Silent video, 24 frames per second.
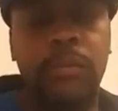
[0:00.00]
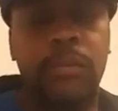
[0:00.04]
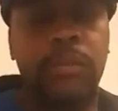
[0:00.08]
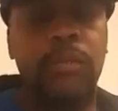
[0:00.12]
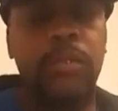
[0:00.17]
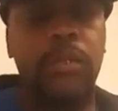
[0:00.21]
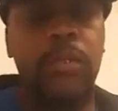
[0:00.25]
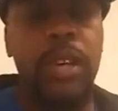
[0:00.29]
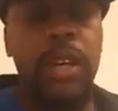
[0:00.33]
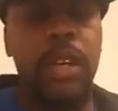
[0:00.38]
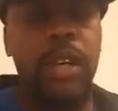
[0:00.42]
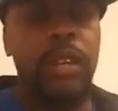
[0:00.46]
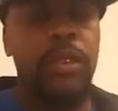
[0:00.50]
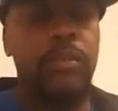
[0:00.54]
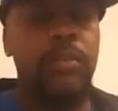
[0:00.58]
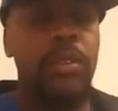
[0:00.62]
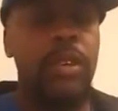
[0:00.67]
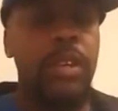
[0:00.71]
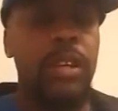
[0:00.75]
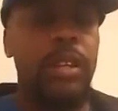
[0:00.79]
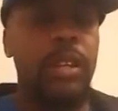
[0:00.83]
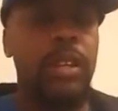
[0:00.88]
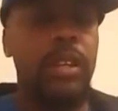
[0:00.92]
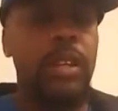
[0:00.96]
Right,
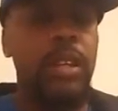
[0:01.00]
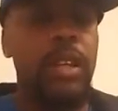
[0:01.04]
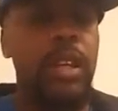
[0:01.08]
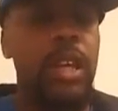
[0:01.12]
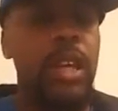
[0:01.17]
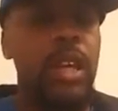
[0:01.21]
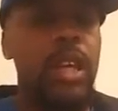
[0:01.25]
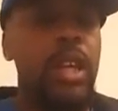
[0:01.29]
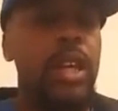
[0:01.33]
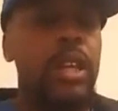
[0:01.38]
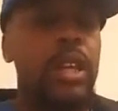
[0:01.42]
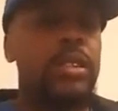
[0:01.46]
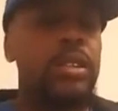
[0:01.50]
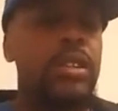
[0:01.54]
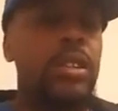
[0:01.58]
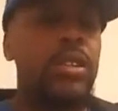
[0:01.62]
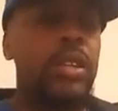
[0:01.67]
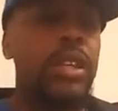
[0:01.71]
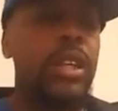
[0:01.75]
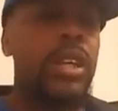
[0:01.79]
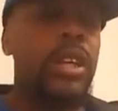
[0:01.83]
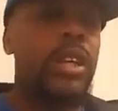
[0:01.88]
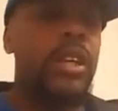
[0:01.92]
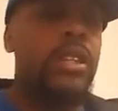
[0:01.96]
right. So
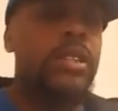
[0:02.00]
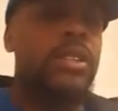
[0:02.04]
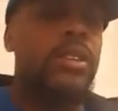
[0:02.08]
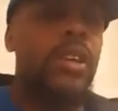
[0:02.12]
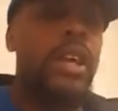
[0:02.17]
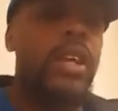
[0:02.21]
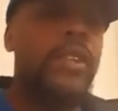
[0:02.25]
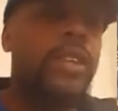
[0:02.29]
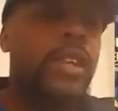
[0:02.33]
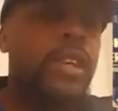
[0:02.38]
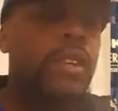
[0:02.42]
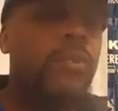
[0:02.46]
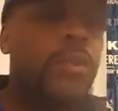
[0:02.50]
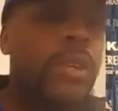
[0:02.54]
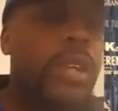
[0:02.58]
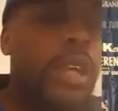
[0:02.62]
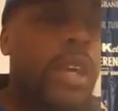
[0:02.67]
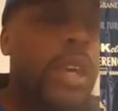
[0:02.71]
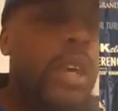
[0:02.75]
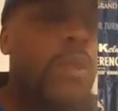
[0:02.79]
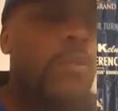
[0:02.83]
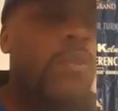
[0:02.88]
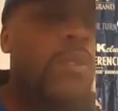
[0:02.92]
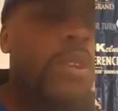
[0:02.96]
yeah, so I think we
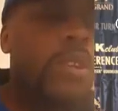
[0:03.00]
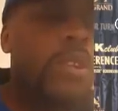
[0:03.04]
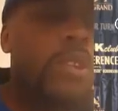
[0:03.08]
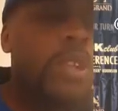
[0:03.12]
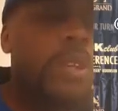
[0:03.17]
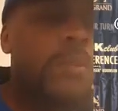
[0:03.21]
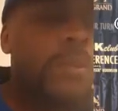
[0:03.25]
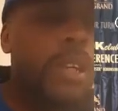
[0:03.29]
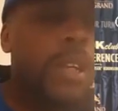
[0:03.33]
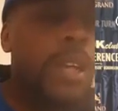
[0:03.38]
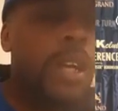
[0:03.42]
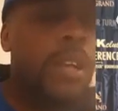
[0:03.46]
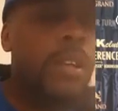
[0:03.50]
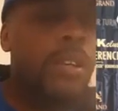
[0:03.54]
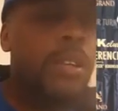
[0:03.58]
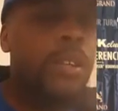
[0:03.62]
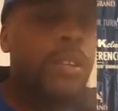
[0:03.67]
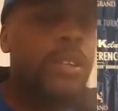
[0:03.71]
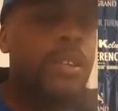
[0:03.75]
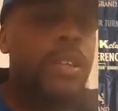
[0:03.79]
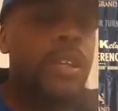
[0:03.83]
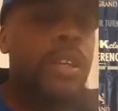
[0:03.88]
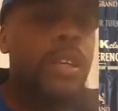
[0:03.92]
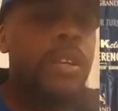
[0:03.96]
can work something out
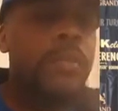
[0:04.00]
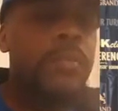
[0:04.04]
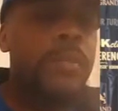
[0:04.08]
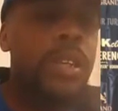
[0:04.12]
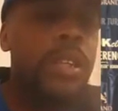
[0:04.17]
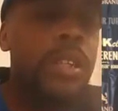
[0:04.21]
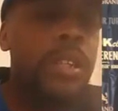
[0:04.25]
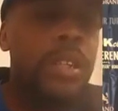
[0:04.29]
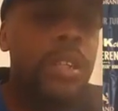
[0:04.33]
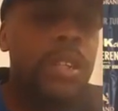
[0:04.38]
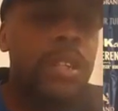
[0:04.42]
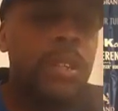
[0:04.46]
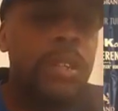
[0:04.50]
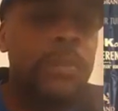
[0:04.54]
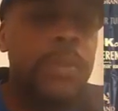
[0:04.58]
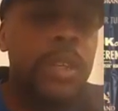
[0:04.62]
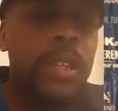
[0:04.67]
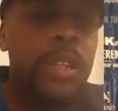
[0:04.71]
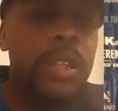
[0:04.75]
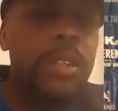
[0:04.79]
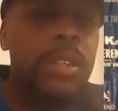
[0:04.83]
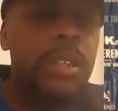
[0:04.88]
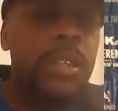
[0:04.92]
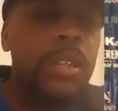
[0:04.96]
here, Sam. It just
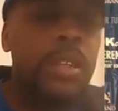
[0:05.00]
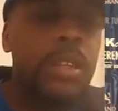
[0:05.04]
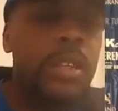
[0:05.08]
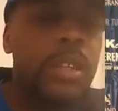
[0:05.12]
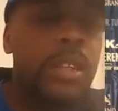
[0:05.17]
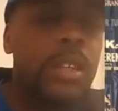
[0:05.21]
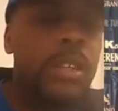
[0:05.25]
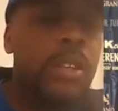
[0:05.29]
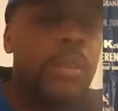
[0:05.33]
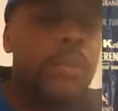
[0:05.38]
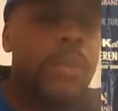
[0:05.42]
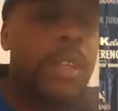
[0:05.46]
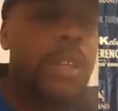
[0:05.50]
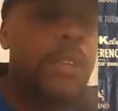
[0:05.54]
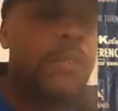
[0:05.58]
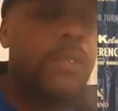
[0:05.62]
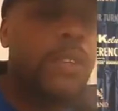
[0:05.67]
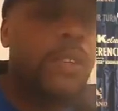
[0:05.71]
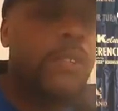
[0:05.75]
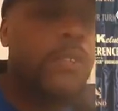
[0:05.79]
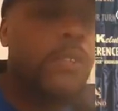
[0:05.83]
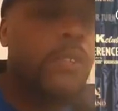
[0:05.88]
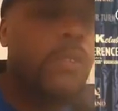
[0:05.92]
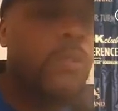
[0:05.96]
depends. Uh, I mean, if,
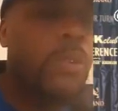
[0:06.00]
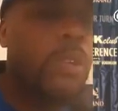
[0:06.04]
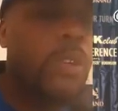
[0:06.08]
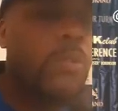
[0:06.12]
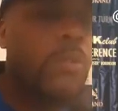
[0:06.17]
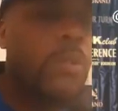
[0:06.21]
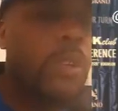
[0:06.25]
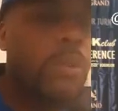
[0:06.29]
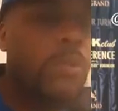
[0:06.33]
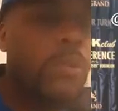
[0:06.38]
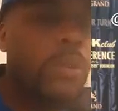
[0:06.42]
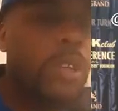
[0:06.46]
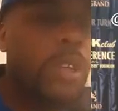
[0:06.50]
if you want to work with